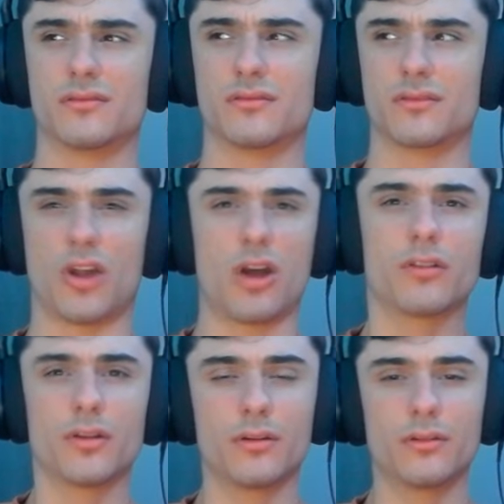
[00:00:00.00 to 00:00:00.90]

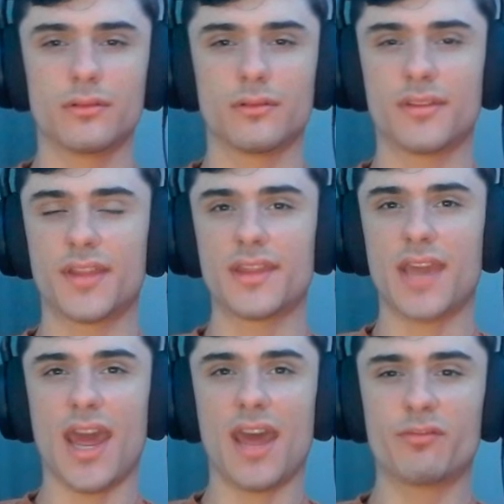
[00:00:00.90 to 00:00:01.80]
longer than they
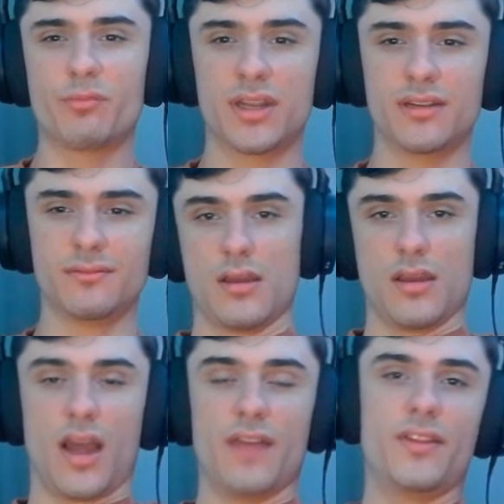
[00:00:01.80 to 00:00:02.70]
have been.
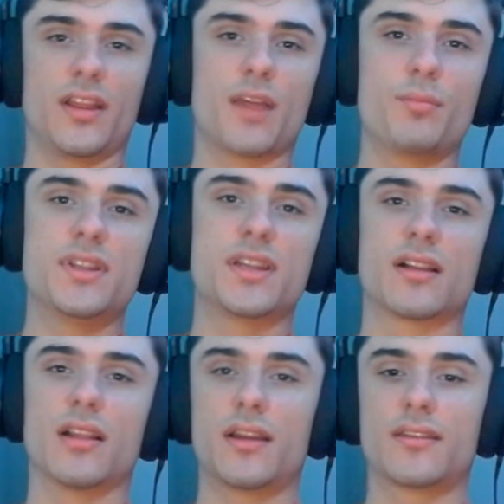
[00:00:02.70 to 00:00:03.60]
I feel like I've been
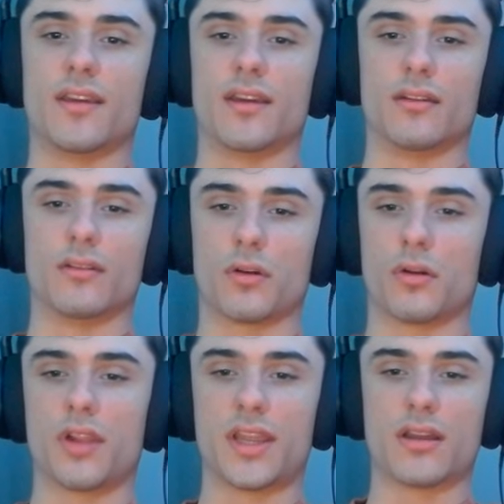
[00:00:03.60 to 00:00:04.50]
neglecting
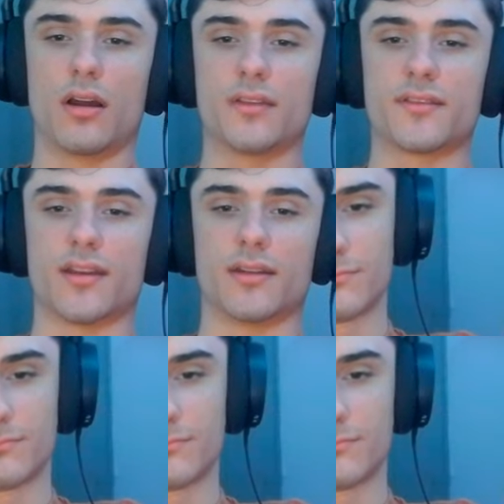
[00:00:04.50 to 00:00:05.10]
early content,